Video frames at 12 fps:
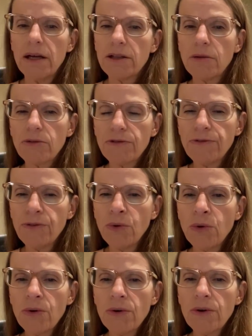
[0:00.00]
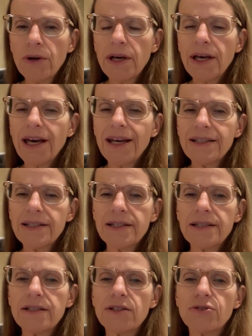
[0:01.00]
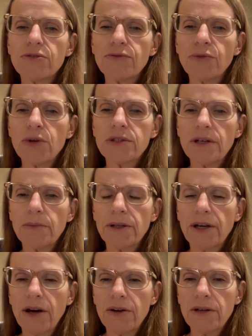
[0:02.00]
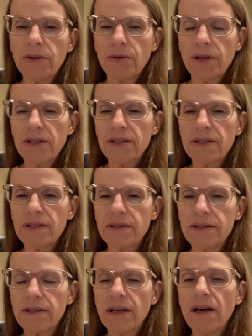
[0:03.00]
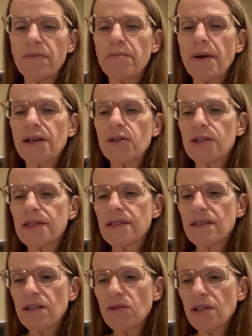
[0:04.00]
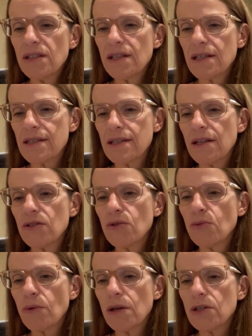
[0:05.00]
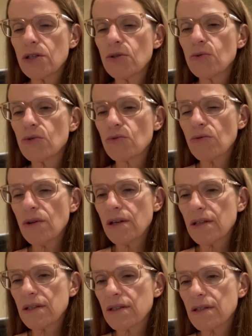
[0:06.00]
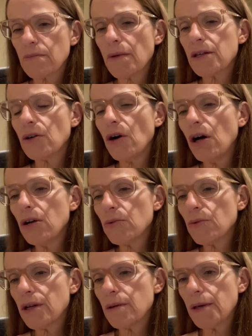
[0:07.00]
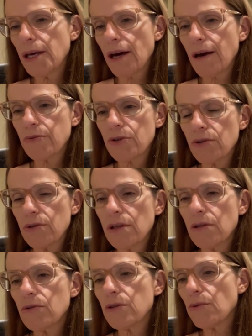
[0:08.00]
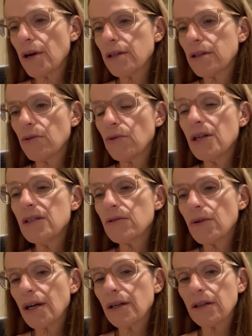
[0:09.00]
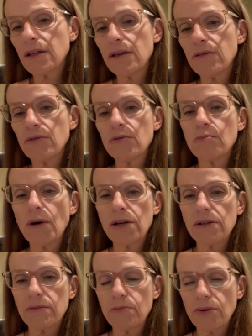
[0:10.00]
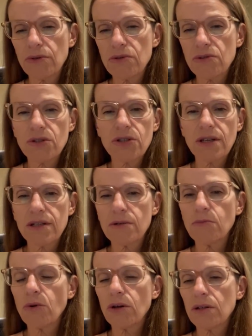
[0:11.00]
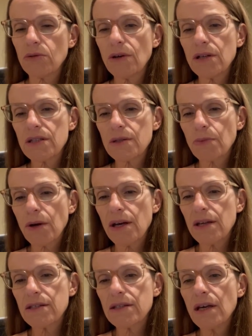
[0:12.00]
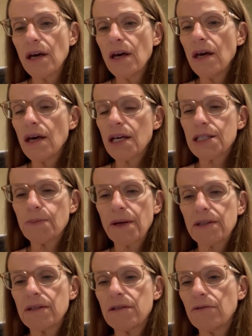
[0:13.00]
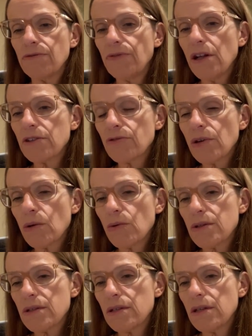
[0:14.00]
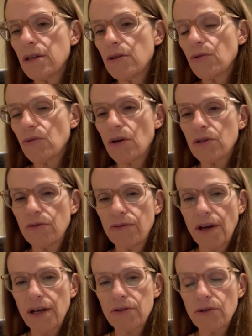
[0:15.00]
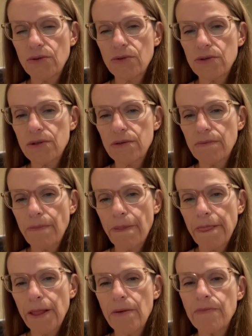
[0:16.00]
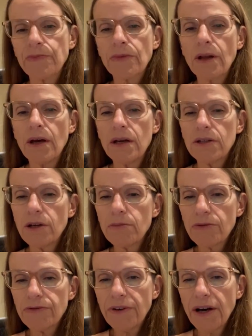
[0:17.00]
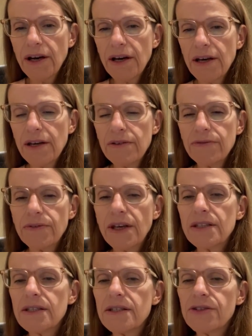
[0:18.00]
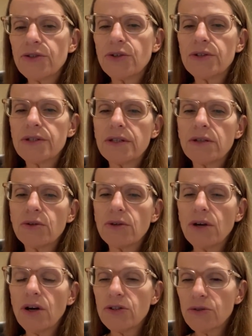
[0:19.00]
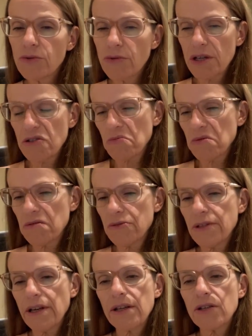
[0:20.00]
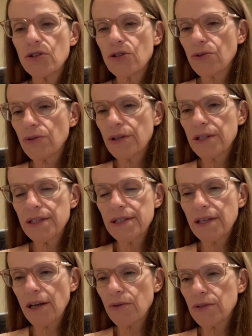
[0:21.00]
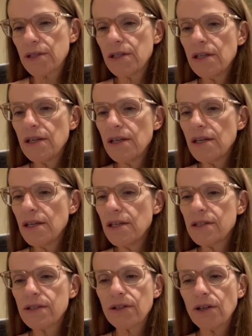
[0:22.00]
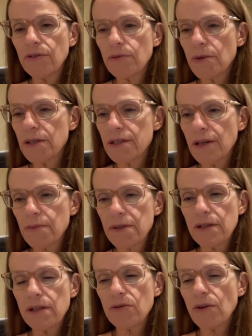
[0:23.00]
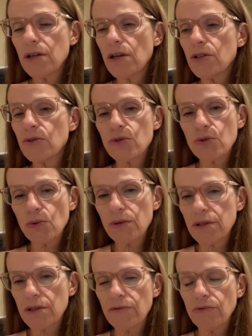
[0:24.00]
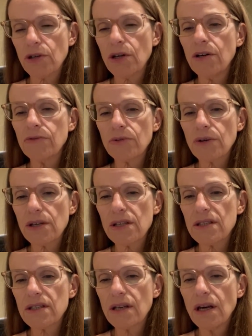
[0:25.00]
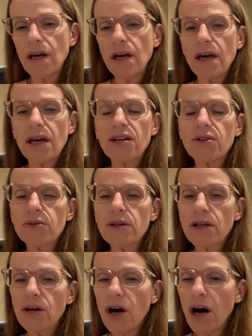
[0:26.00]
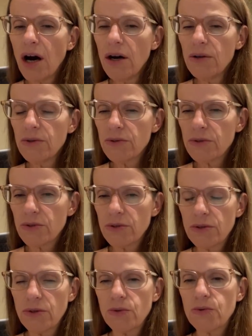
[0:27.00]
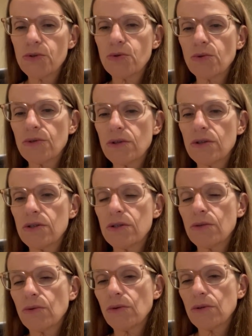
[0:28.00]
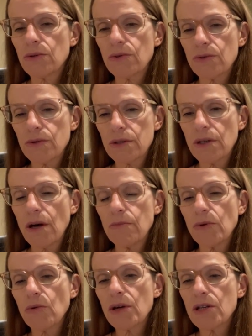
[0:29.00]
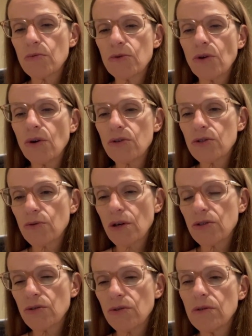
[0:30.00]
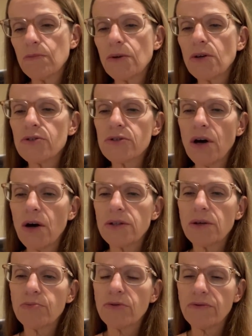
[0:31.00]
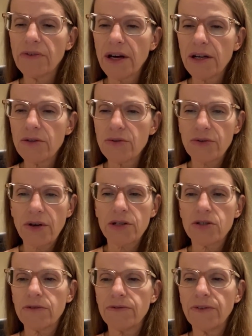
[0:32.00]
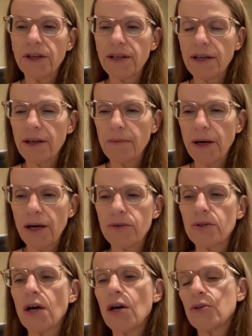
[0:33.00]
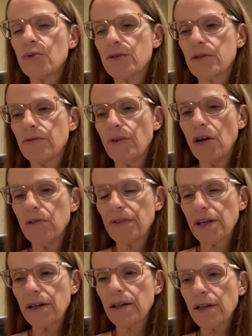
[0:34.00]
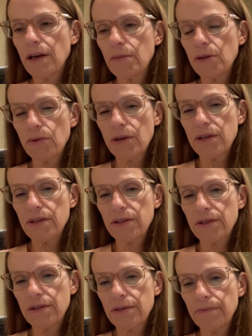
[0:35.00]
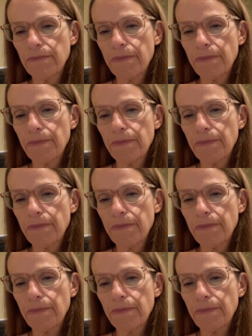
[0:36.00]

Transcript: Number 4, entities need to avoid double counting risks by considering the extent to which those risks might already be captured either directly or indirectly through model inputs such as market credit spreads, expected default frequency, or other factors. Number 5, entities need to consider other arrangements like insurance, guarantees, government subsidies, or any other sources of recoveries, including how those sources or those arrangements are structured, but also how their providers are actually thinking about those evolving climate risks.